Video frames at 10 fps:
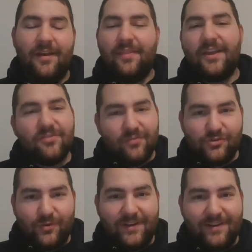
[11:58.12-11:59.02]
Thanks for
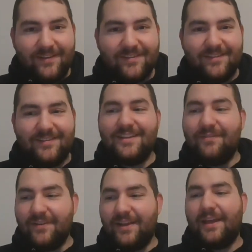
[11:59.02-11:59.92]
joining us this
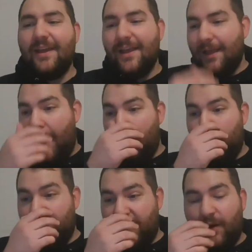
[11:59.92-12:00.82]
evening.
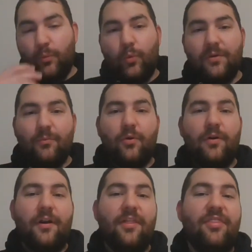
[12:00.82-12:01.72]
We've got one more